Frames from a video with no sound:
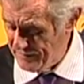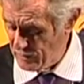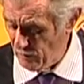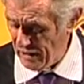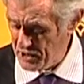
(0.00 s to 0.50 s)

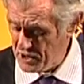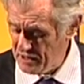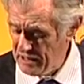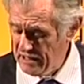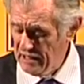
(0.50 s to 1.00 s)
even watch
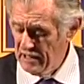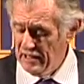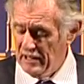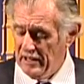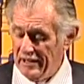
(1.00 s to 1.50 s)

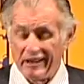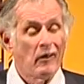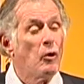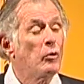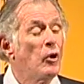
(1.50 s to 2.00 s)
in
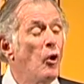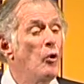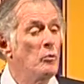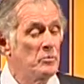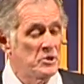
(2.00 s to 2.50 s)
our own
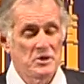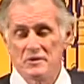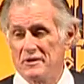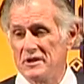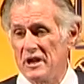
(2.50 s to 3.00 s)
homes
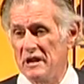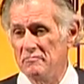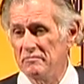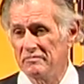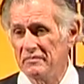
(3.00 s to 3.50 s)
the
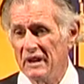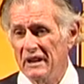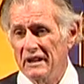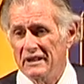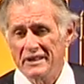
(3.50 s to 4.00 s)
same
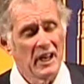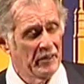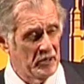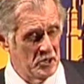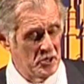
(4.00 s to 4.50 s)

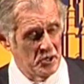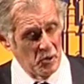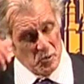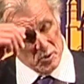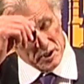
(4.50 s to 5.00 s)
television
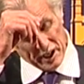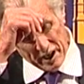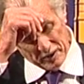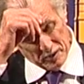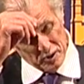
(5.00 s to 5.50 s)
shows
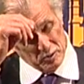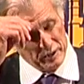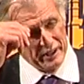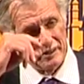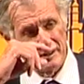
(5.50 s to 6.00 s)
together, do
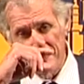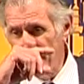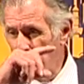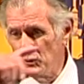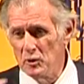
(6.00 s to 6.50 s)
we?
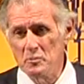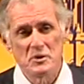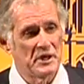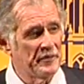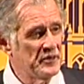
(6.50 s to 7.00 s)
Different
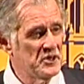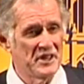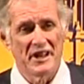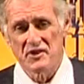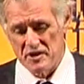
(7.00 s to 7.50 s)
rooms, different
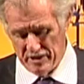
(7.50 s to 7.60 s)
sets,